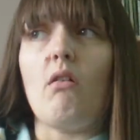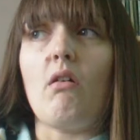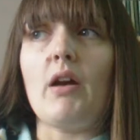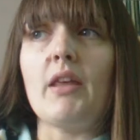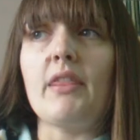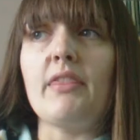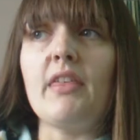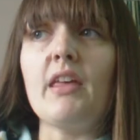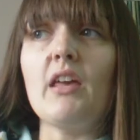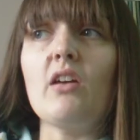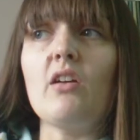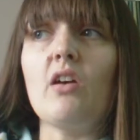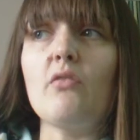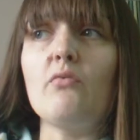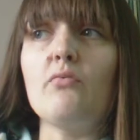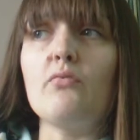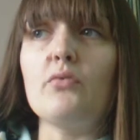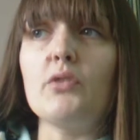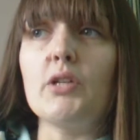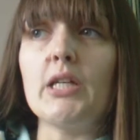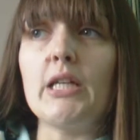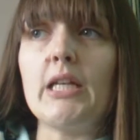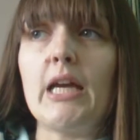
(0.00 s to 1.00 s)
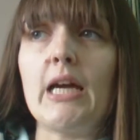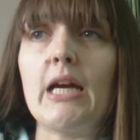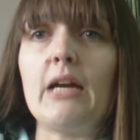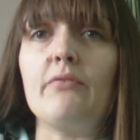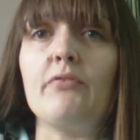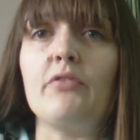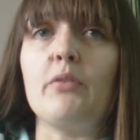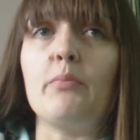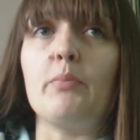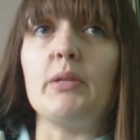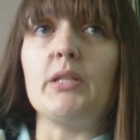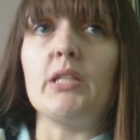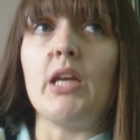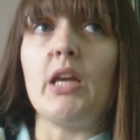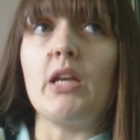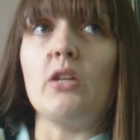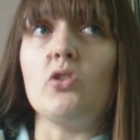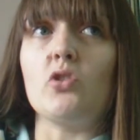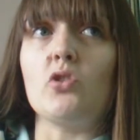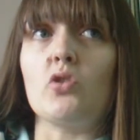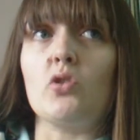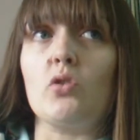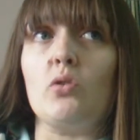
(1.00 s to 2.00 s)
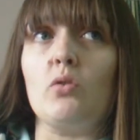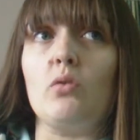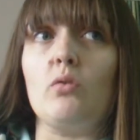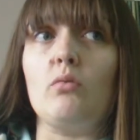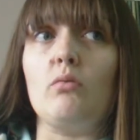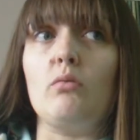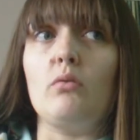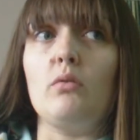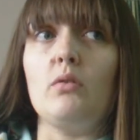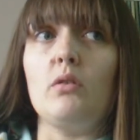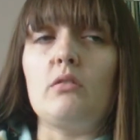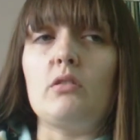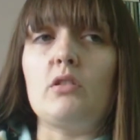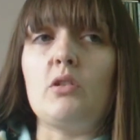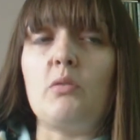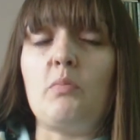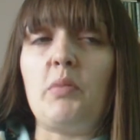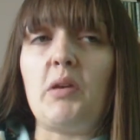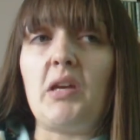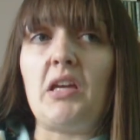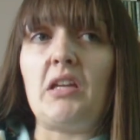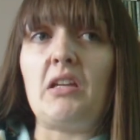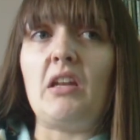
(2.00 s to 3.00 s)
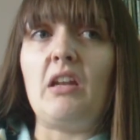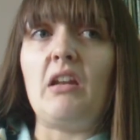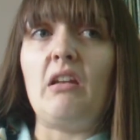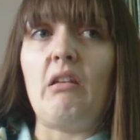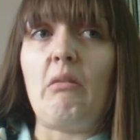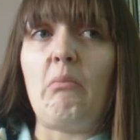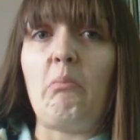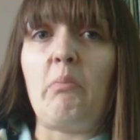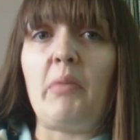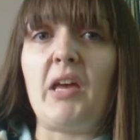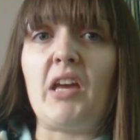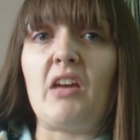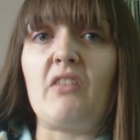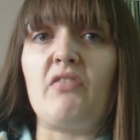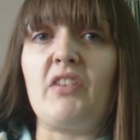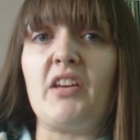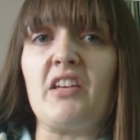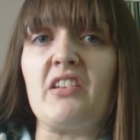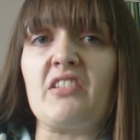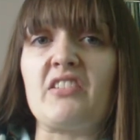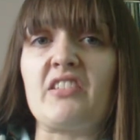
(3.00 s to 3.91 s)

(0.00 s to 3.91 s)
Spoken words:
I think I really have the potential to be an Olympic figure